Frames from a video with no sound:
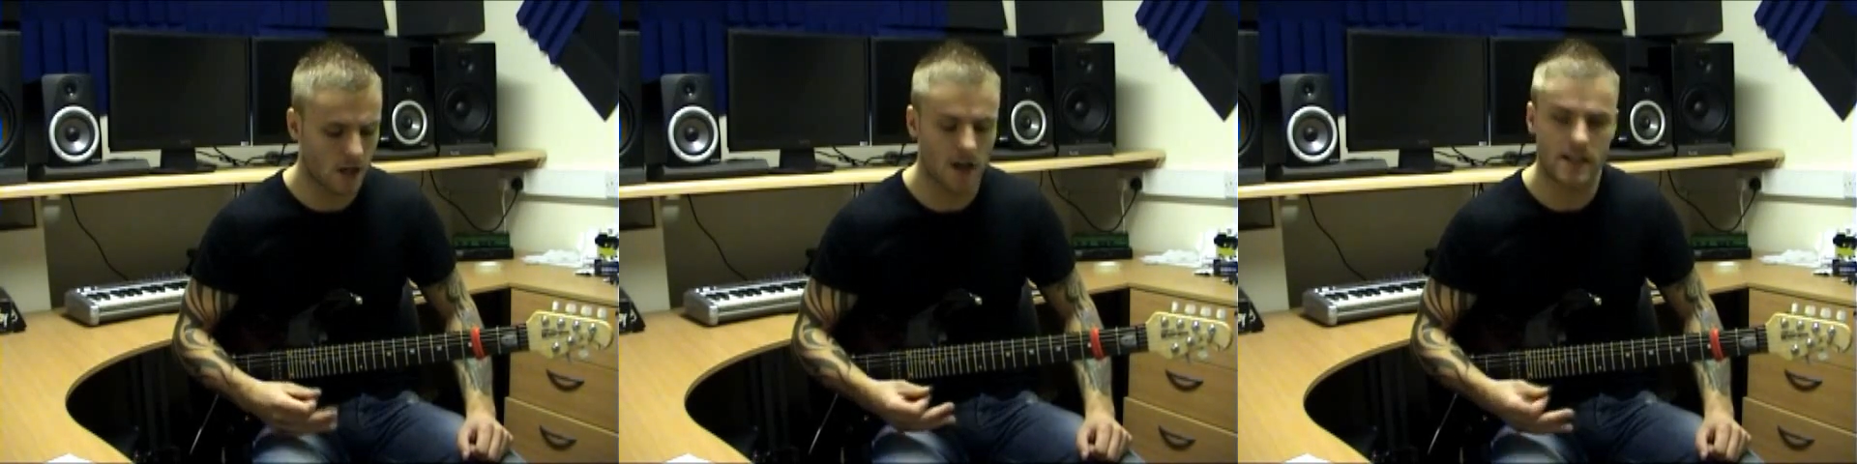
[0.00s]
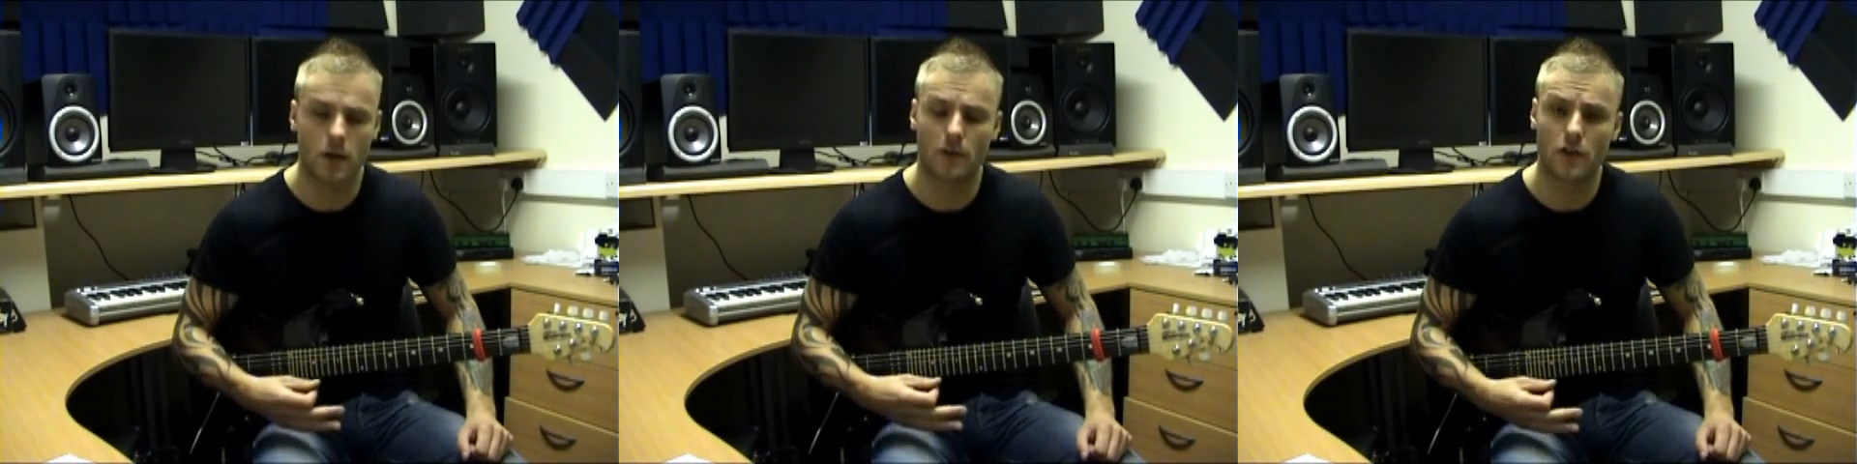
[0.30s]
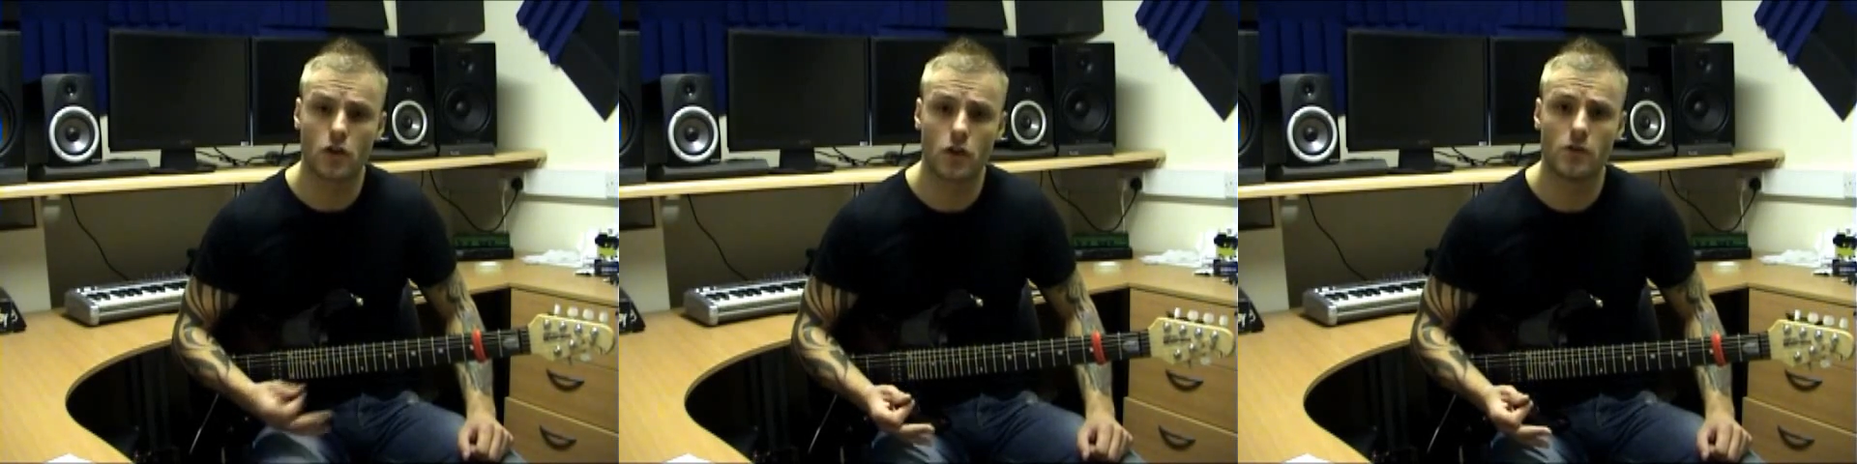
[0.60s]
ideal if
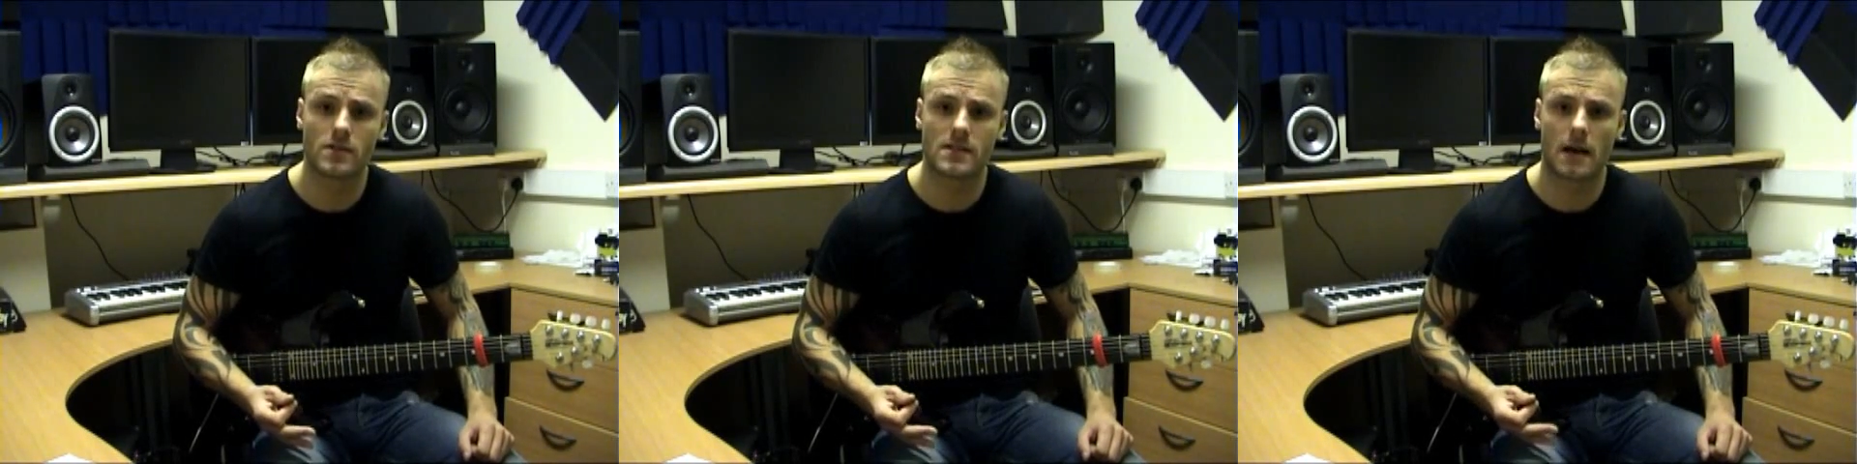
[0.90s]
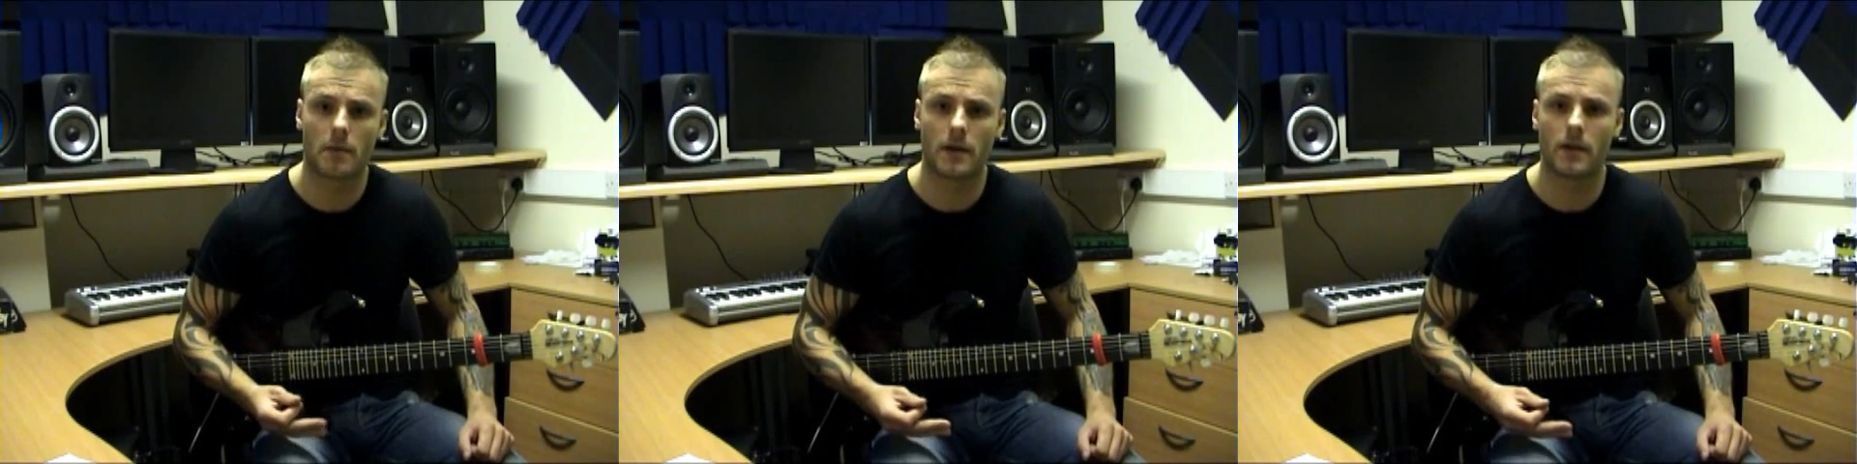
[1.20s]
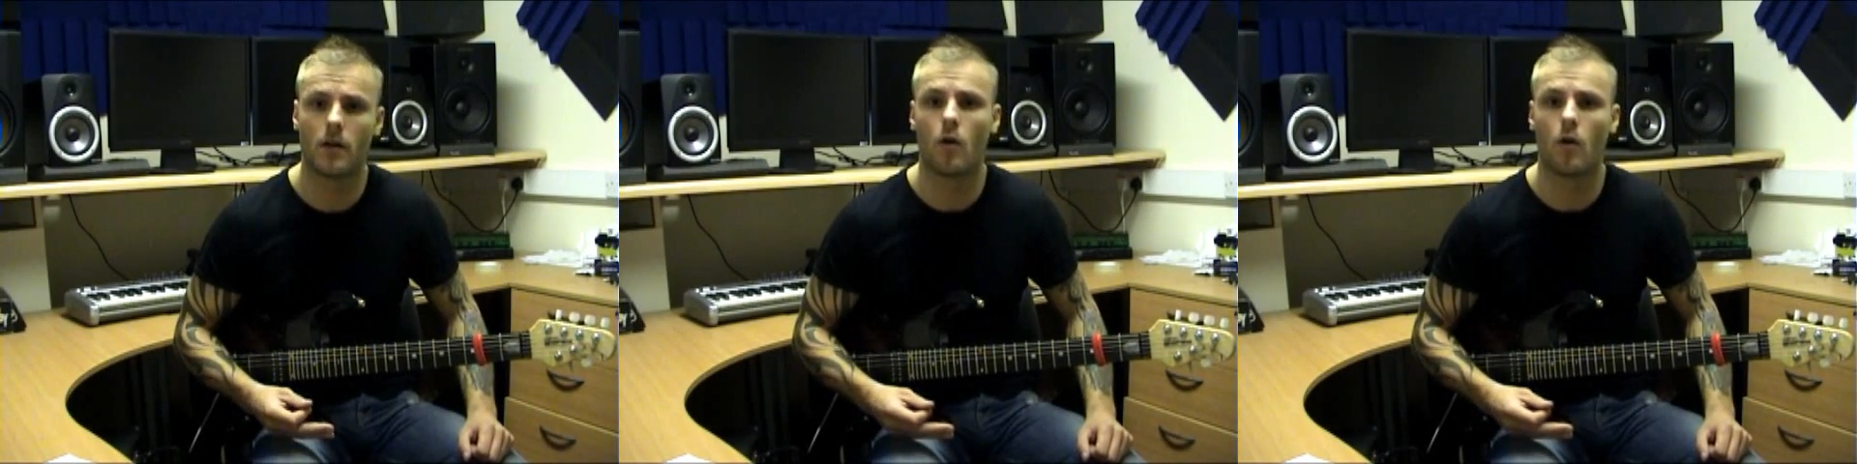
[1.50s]
you're new to tapping